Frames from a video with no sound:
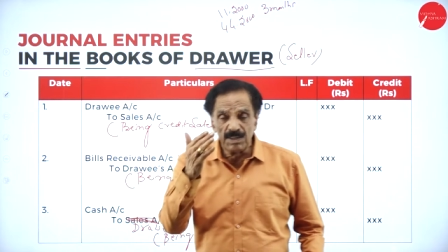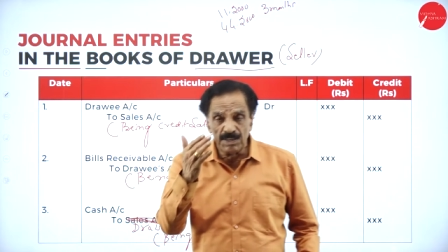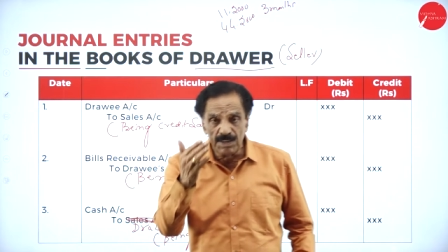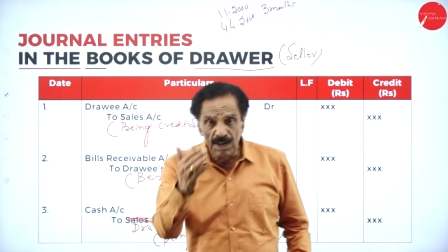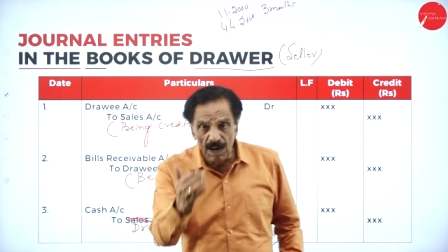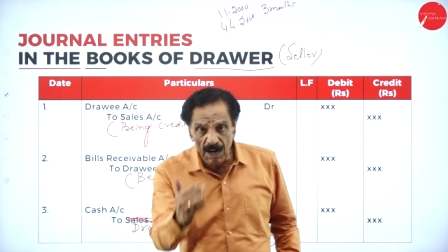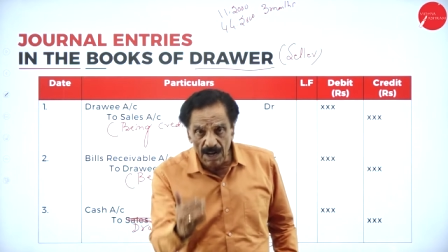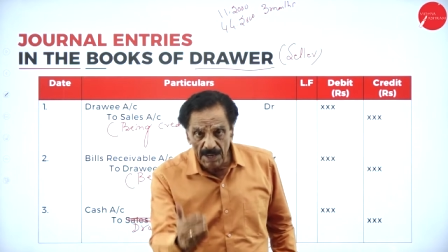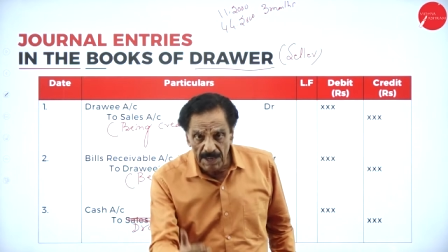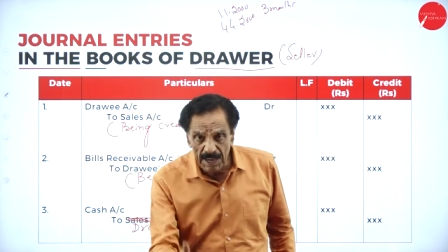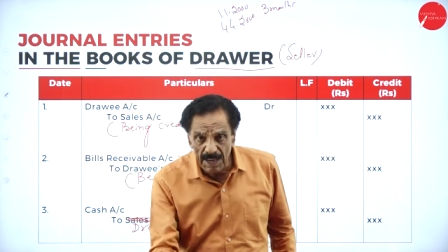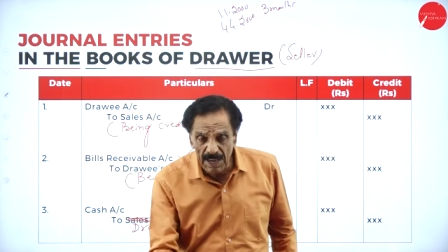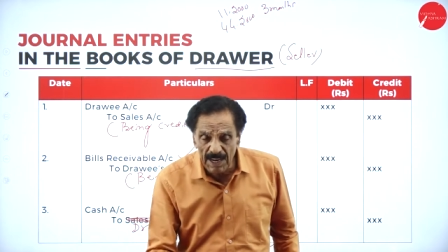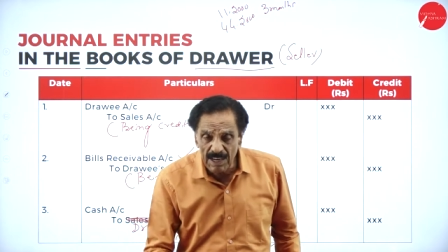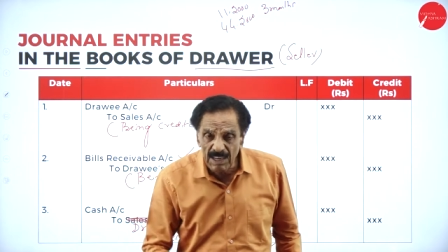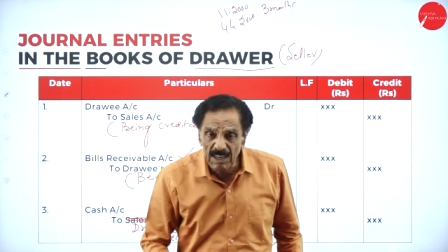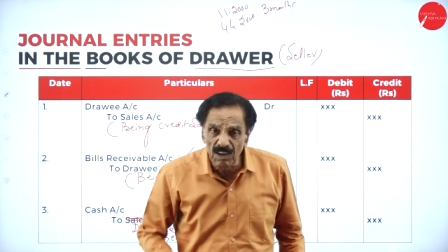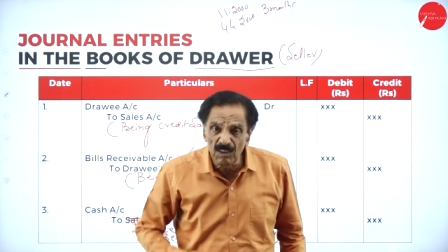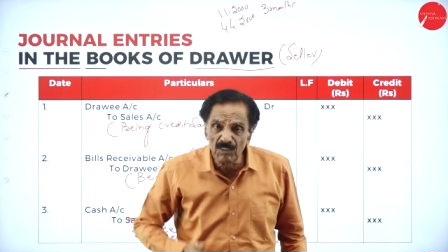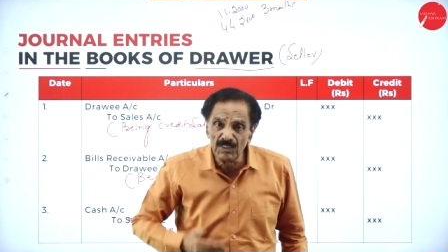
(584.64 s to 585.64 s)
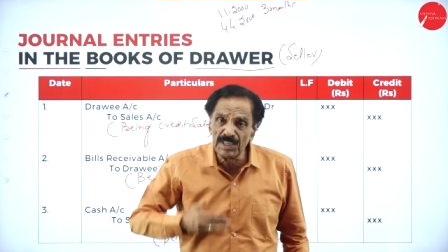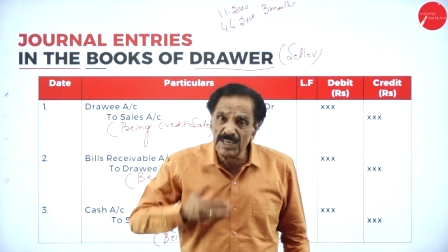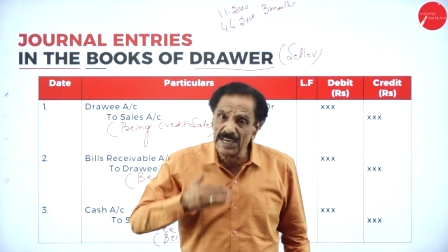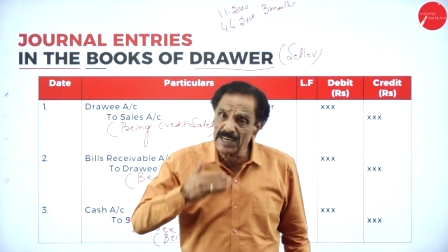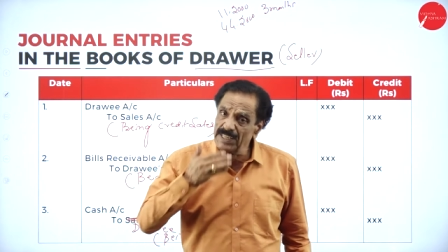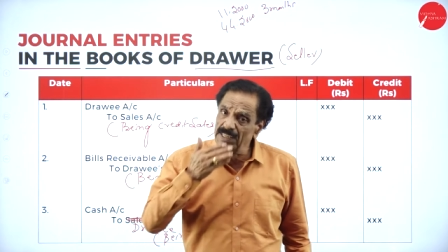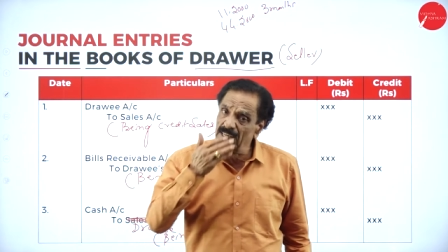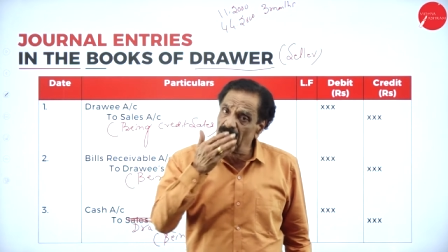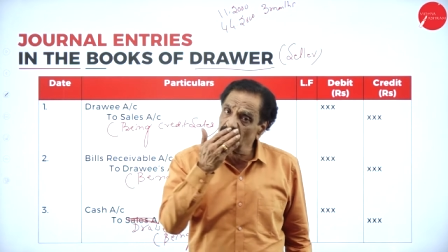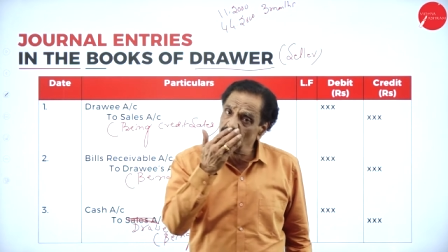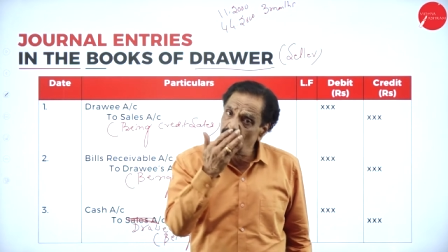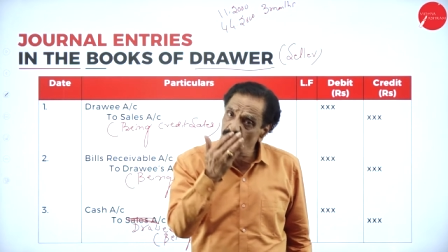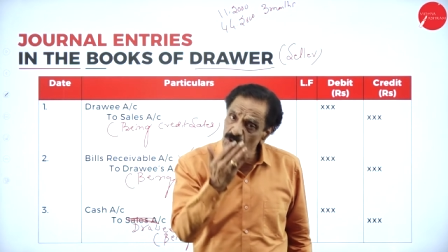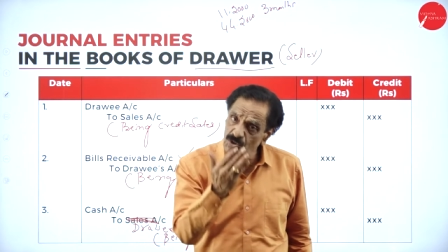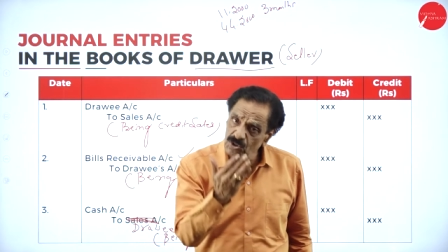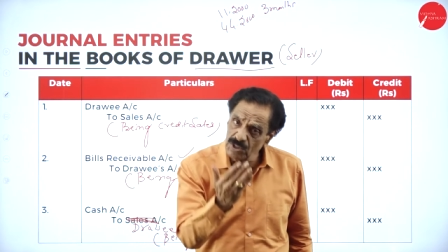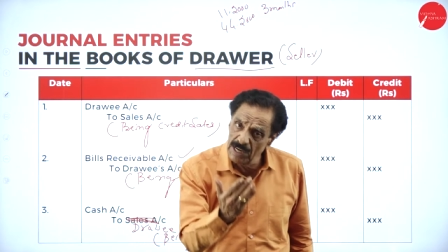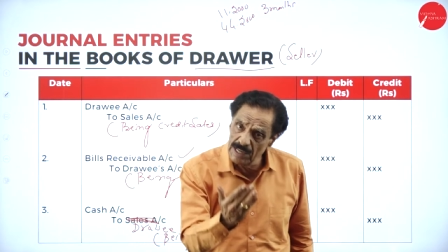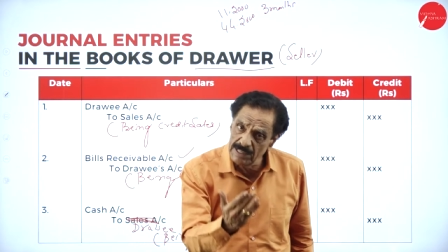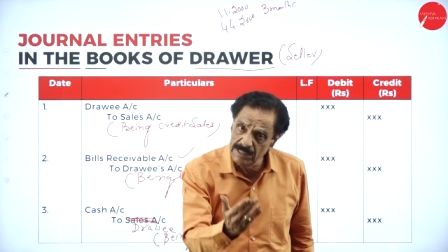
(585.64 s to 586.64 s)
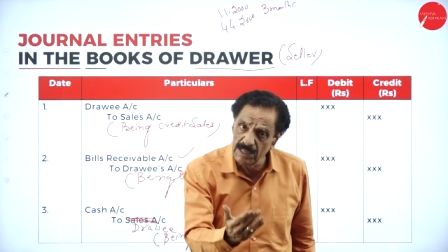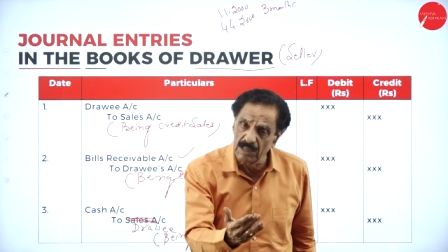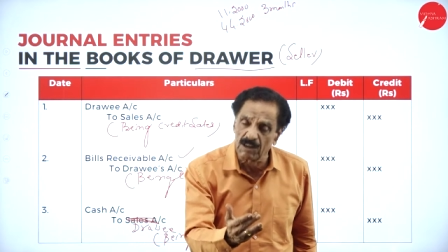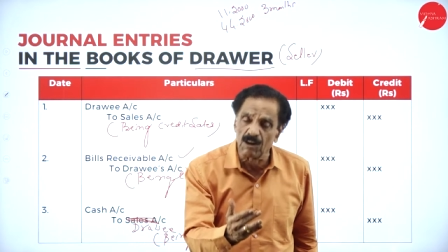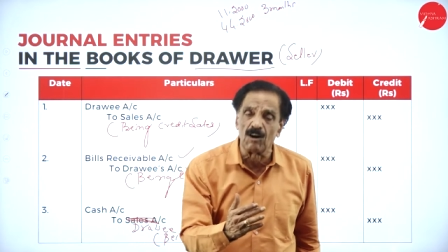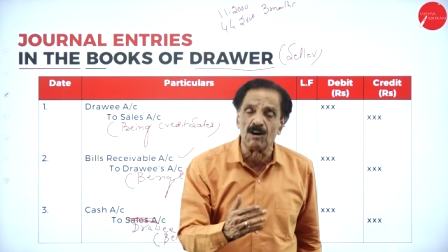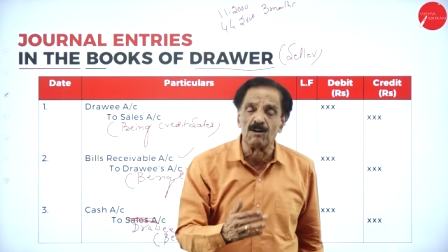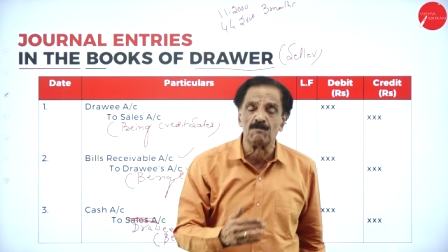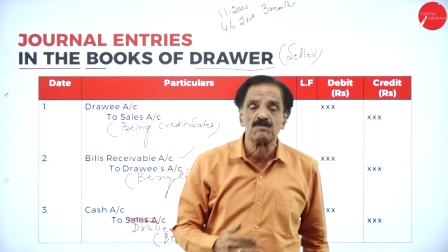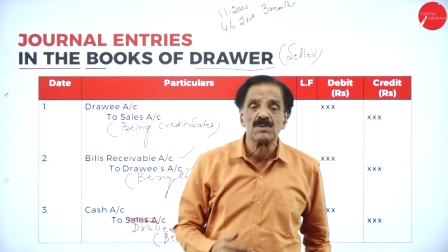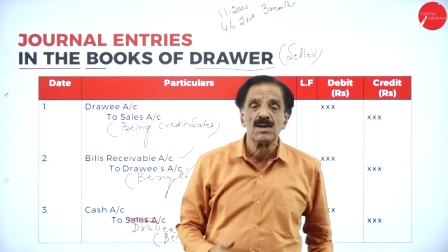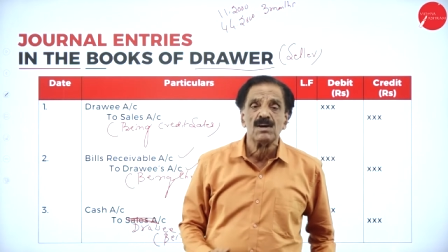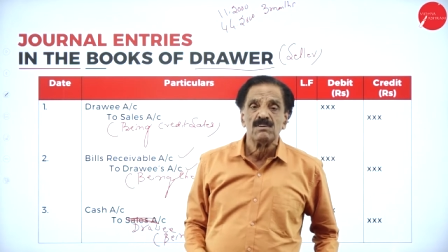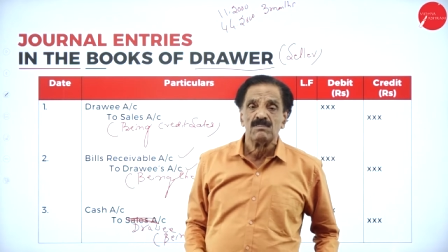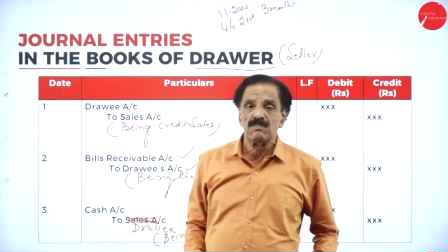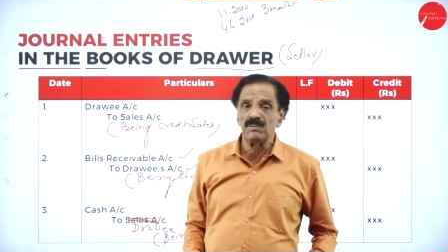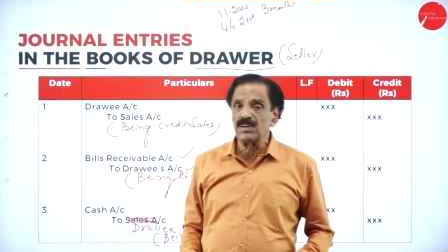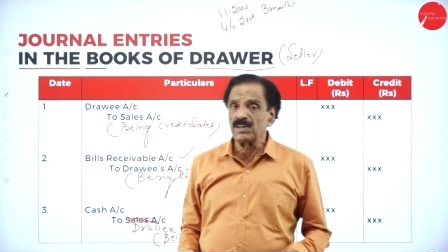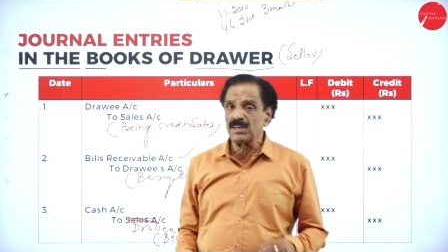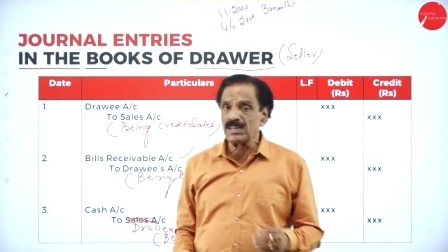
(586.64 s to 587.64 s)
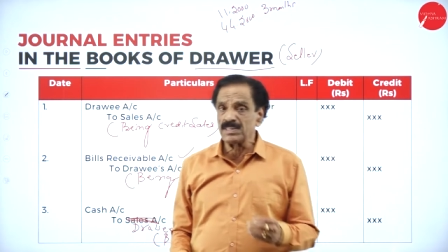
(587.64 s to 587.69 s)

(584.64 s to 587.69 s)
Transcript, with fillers: draw a account data to sales account. When you